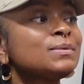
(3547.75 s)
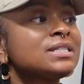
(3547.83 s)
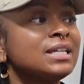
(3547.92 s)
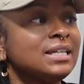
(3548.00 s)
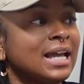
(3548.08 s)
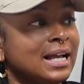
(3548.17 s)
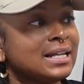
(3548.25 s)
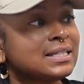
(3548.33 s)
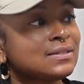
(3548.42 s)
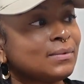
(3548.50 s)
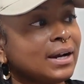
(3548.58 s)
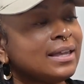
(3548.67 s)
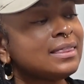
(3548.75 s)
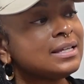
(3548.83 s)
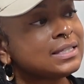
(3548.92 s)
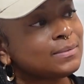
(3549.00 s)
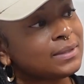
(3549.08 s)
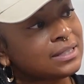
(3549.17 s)
was the yes, right?
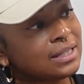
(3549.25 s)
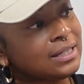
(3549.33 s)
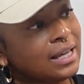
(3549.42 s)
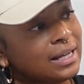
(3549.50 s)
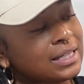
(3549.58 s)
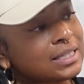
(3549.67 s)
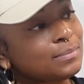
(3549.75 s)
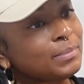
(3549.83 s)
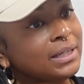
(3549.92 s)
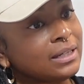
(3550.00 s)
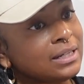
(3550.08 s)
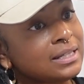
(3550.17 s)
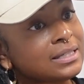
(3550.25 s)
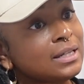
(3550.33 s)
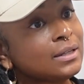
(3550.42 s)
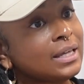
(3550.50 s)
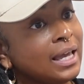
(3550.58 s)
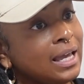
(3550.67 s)
This was the yes because
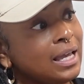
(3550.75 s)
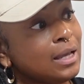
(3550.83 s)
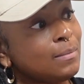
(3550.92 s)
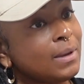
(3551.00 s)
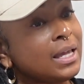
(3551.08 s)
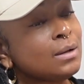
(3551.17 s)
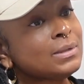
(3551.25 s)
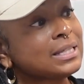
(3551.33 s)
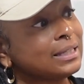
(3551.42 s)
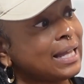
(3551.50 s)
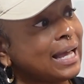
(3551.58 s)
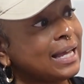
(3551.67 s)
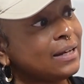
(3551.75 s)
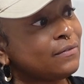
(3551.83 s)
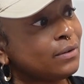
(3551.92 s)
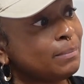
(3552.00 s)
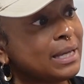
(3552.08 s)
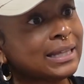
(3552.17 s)
it came and it was aligned
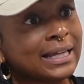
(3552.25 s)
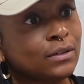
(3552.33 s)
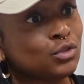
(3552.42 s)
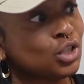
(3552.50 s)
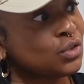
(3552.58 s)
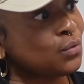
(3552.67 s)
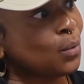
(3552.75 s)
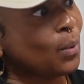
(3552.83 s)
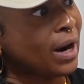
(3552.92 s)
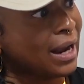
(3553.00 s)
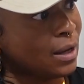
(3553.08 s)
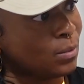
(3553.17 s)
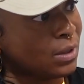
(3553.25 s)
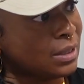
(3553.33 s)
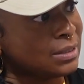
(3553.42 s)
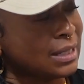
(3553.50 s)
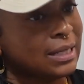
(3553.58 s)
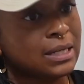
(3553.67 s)
for me, like just for where I
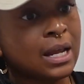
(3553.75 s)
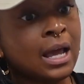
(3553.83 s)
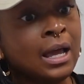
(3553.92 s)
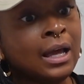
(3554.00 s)
was. And